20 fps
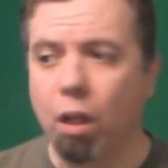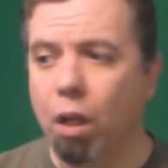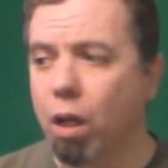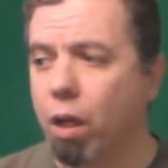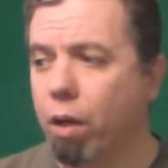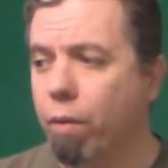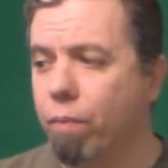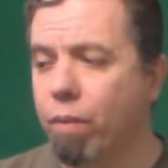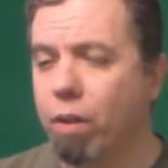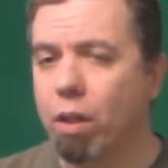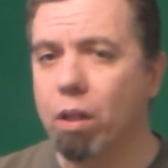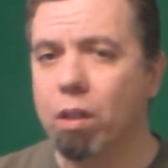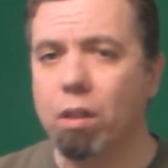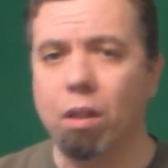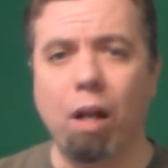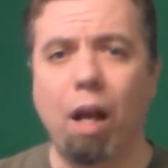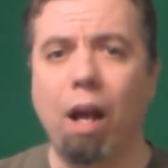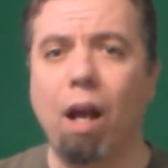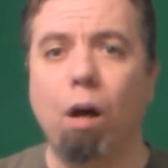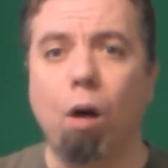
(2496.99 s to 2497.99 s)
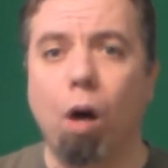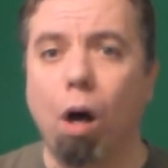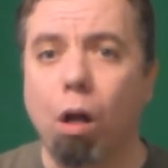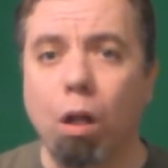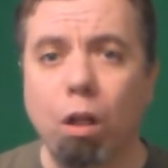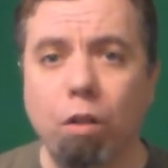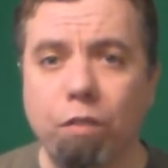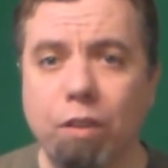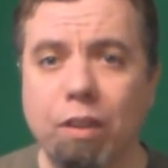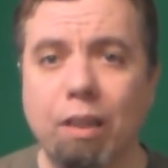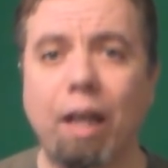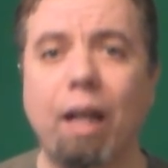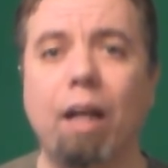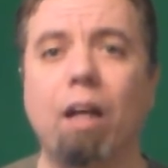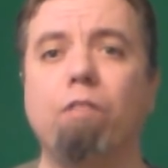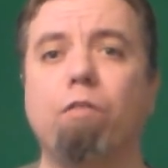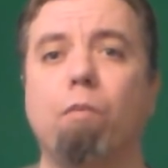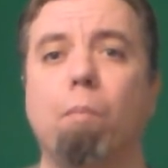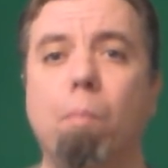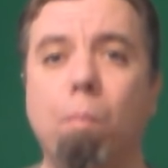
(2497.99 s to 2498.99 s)
All of us
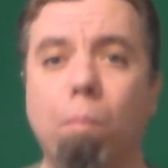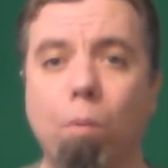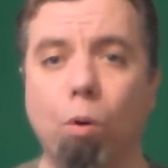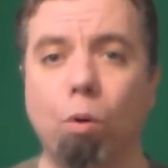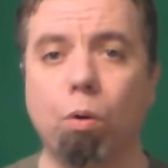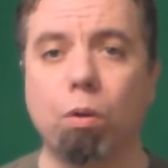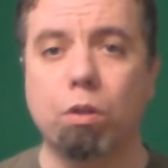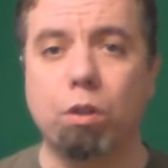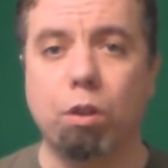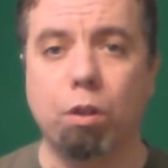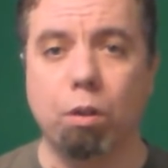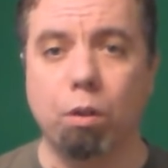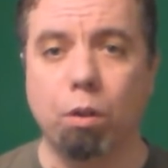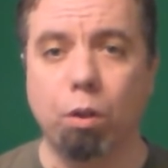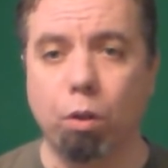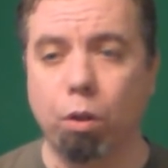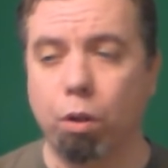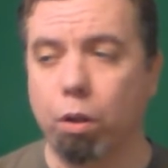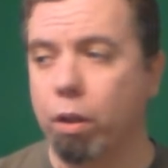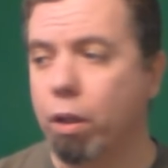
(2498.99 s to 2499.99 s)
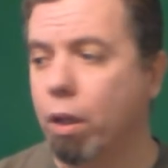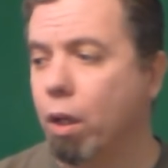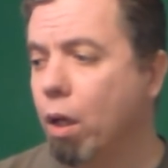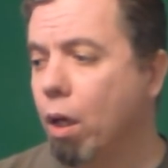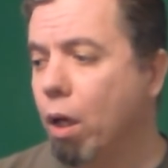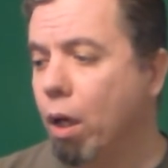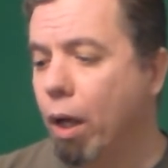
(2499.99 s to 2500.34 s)
have more to learn.